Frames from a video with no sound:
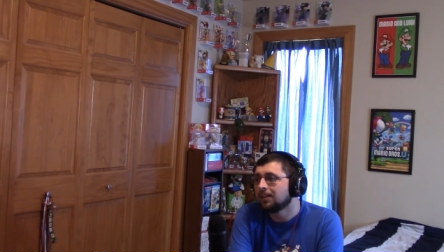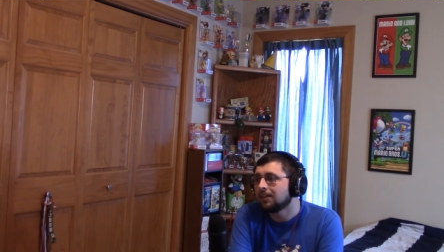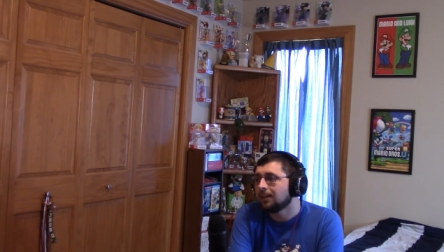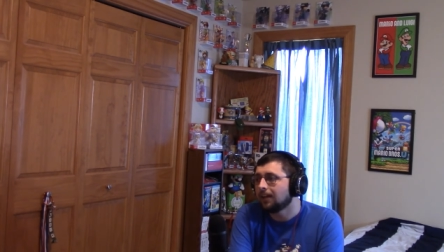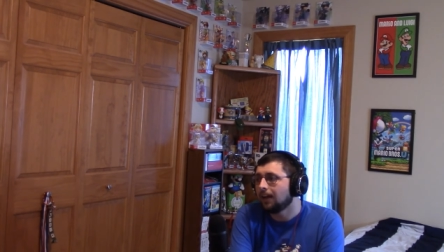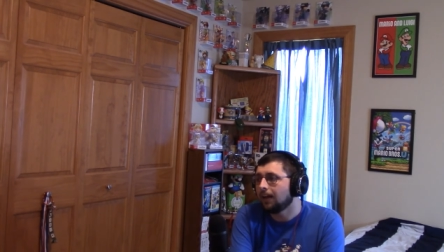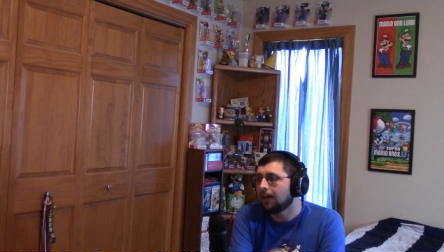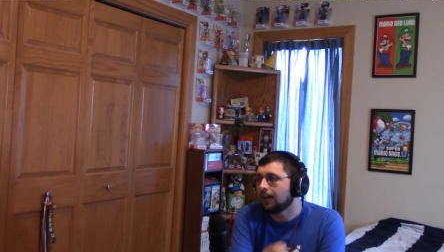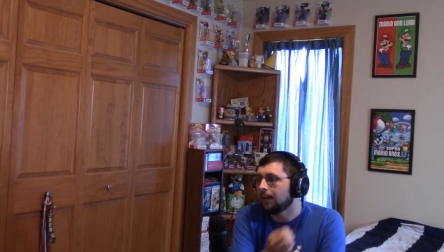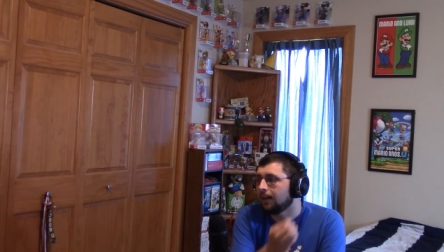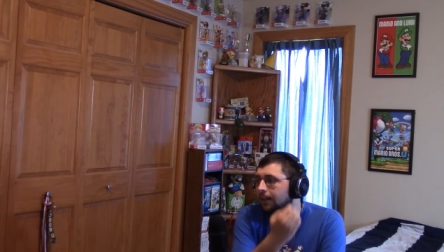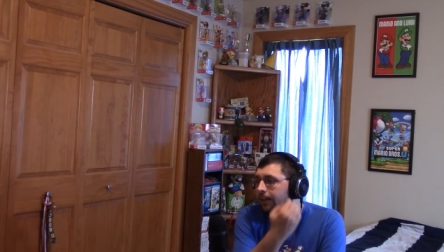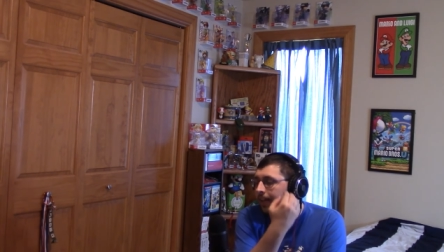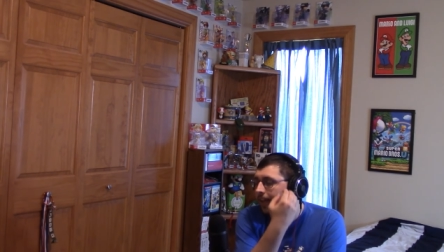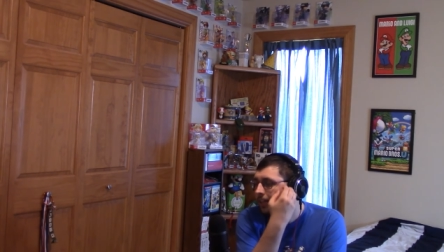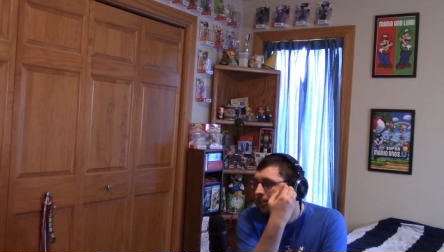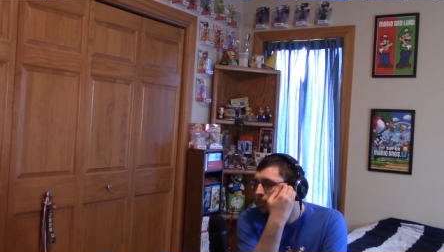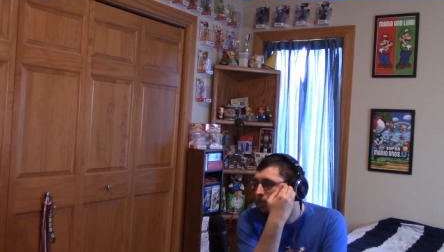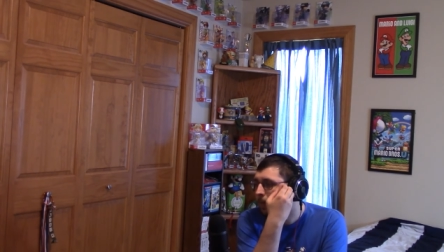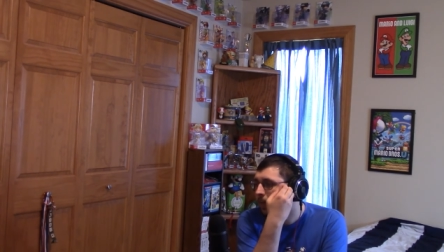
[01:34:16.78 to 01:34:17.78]

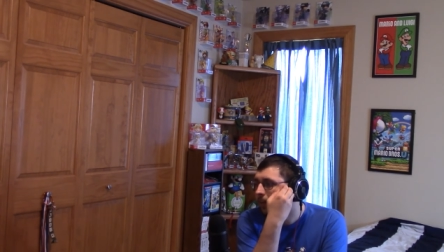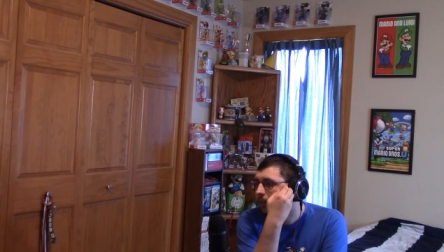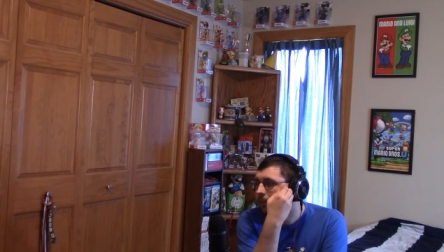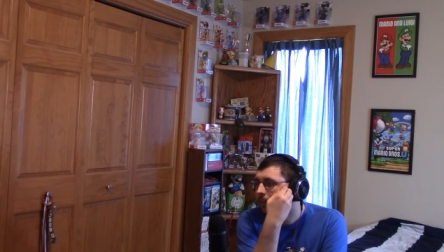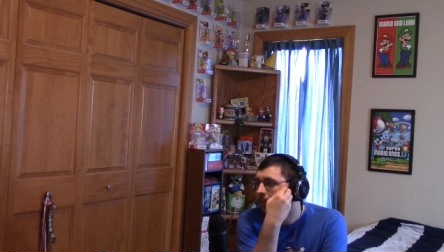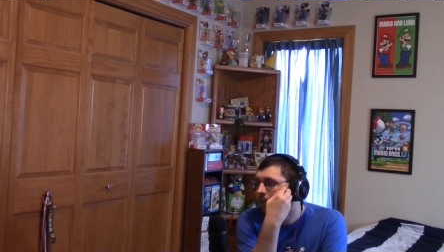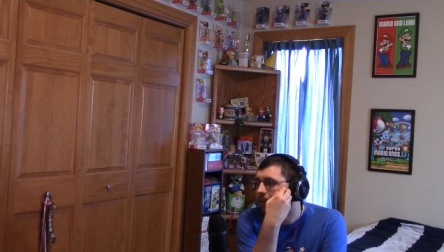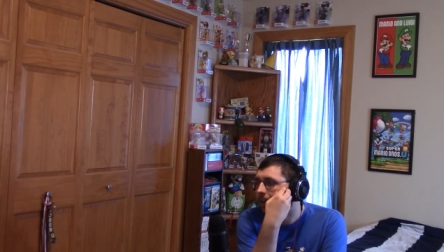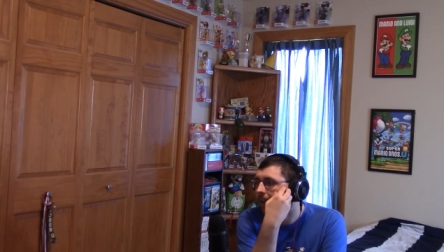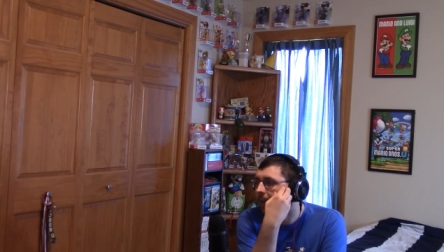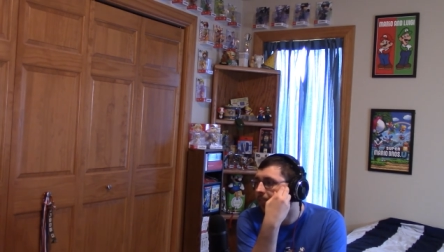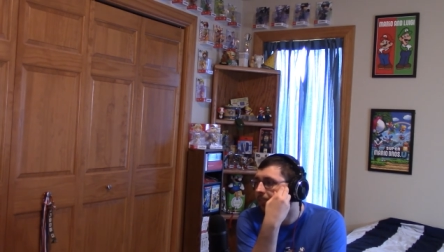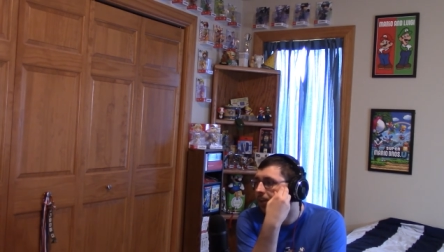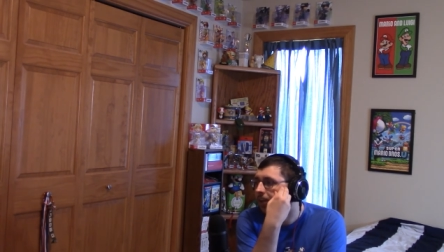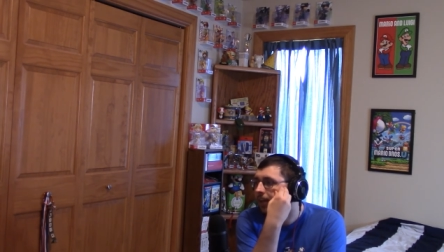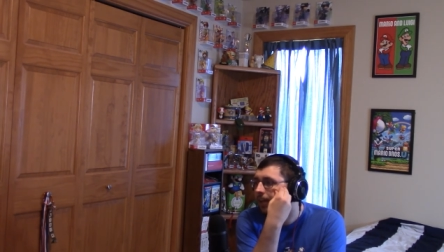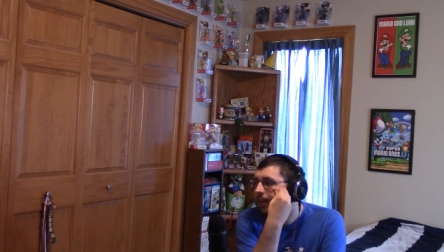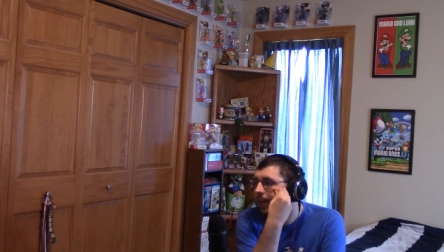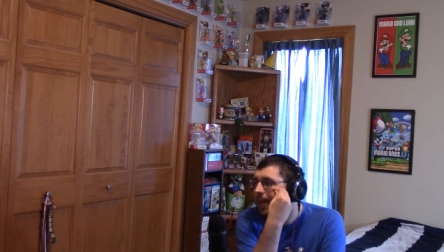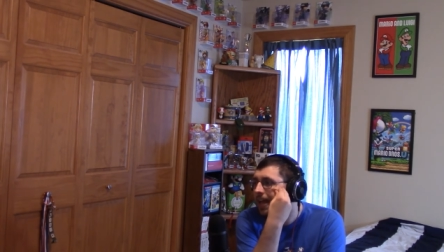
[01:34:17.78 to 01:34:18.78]
that's better than
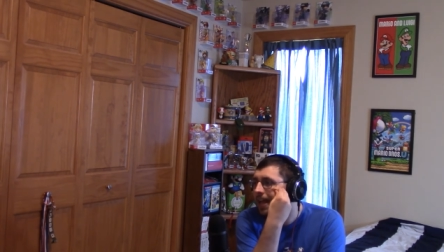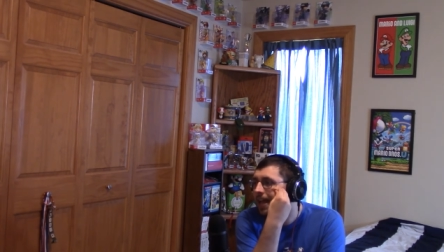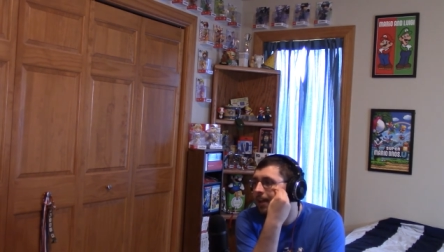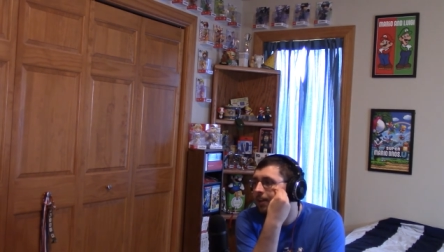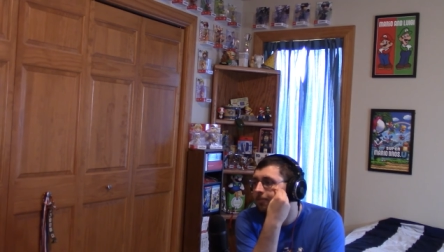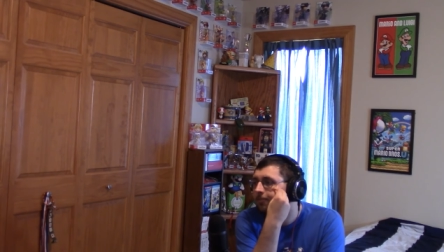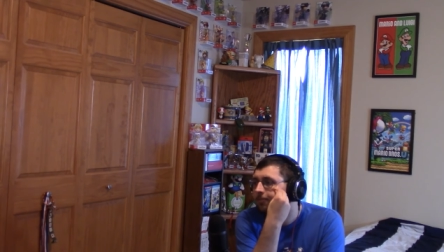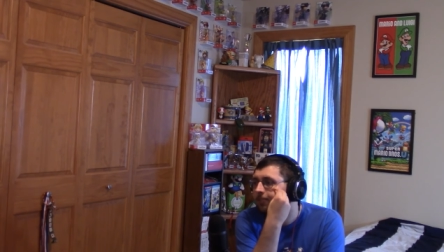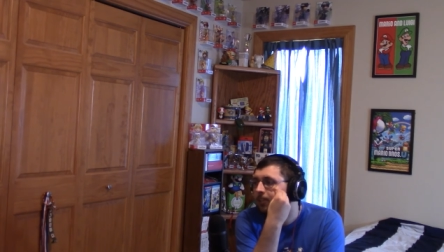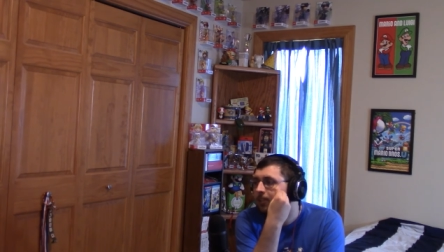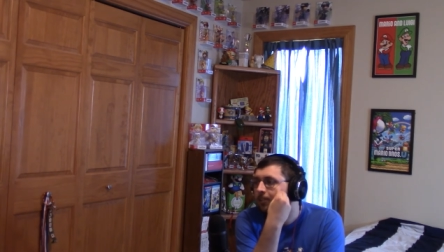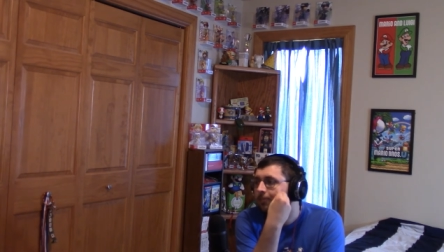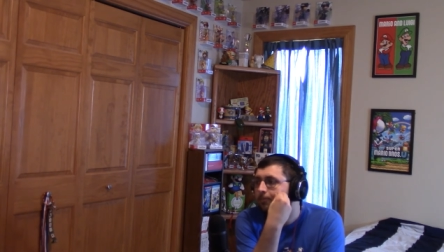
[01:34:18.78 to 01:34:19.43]
having a handful